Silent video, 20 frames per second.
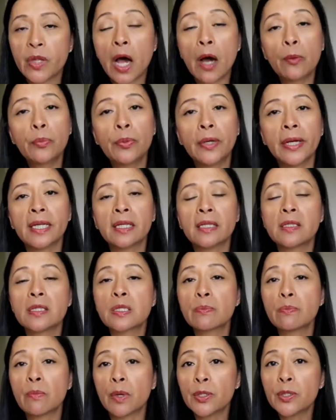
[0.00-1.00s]
Our brain
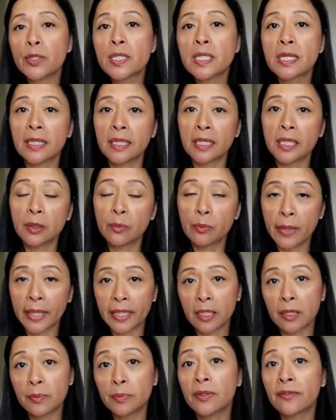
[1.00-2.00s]
is mostly
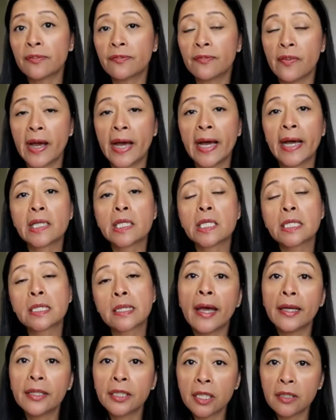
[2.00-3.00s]
made up of fats,
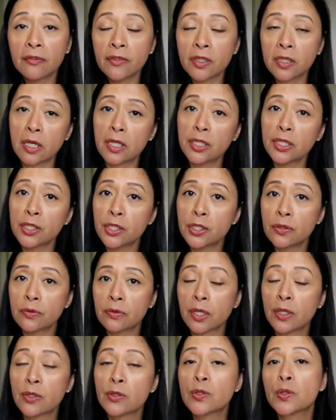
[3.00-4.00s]
and even our
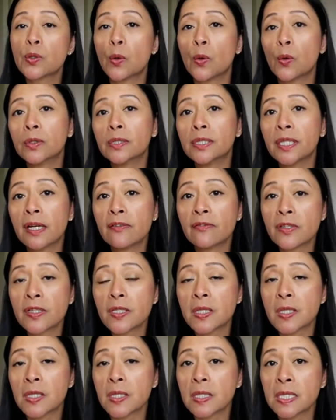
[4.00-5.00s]
neurons or nervous
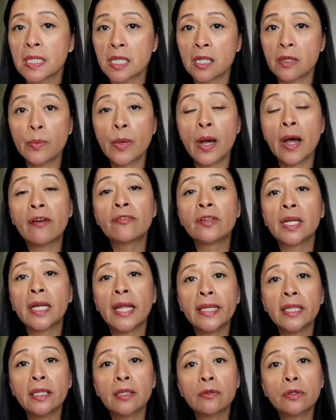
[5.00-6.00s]
system have a
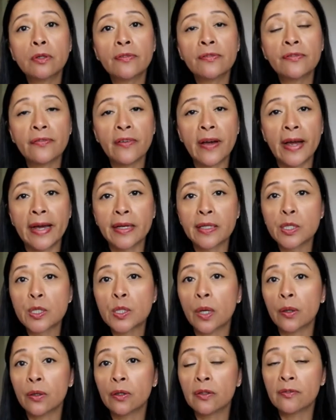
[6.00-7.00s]
layer of fats
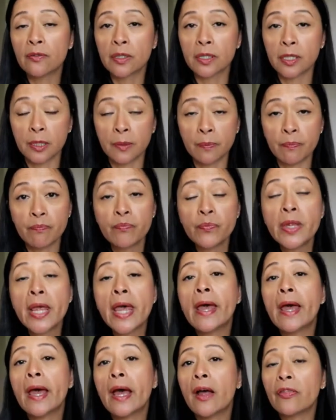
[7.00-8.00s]
over them.
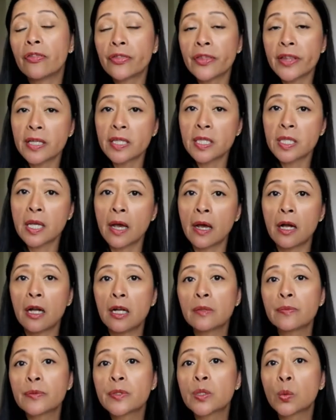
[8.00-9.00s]
And this
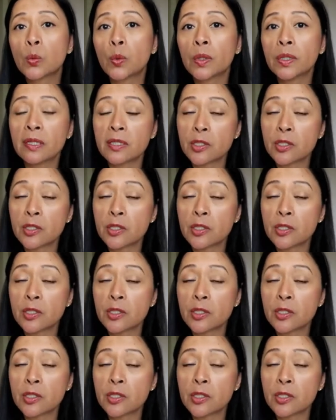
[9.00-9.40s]
helps with the